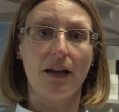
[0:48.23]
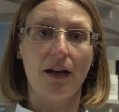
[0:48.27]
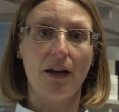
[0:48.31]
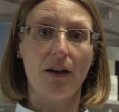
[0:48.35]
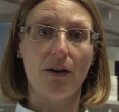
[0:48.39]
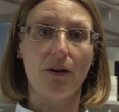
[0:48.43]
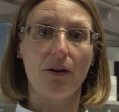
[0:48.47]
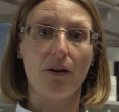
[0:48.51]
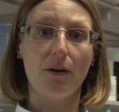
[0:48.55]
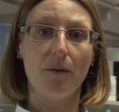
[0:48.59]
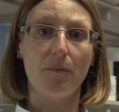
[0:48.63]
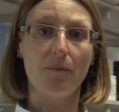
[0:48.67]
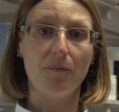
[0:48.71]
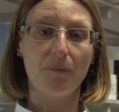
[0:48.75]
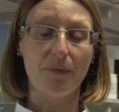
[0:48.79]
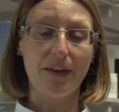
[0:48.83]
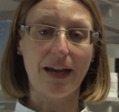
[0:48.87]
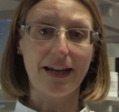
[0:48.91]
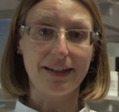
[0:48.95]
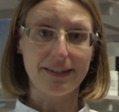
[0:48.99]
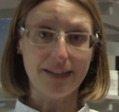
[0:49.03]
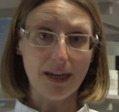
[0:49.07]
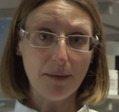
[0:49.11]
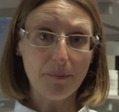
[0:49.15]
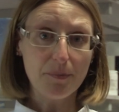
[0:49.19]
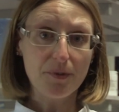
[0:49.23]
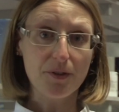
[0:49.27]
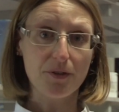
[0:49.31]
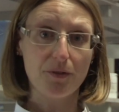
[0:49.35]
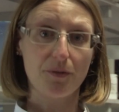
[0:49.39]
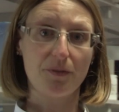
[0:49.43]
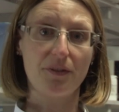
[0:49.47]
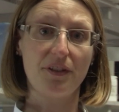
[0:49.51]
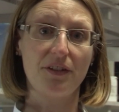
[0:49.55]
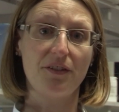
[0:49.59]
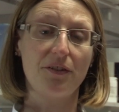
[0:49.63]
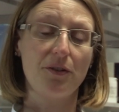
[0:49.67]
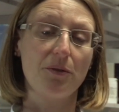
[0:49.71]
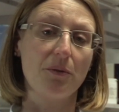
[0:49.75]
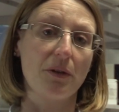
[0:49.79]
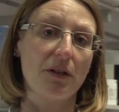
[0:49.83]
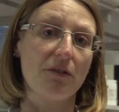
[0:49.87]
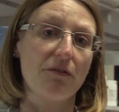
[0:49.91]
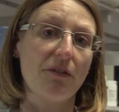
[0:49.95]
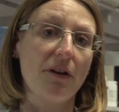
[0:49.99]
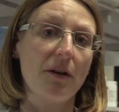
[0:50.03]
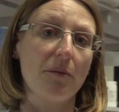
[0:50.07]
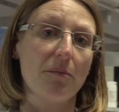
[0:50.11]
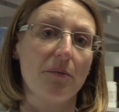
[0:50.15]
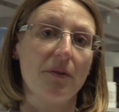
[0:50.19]
adapt to this new
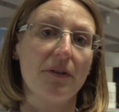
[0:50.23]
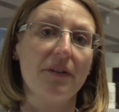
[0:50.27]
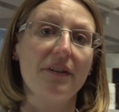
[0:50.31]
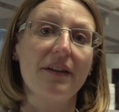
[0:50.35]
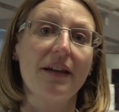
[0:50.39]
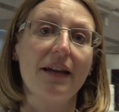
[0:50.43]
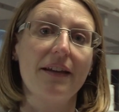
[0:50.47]
environment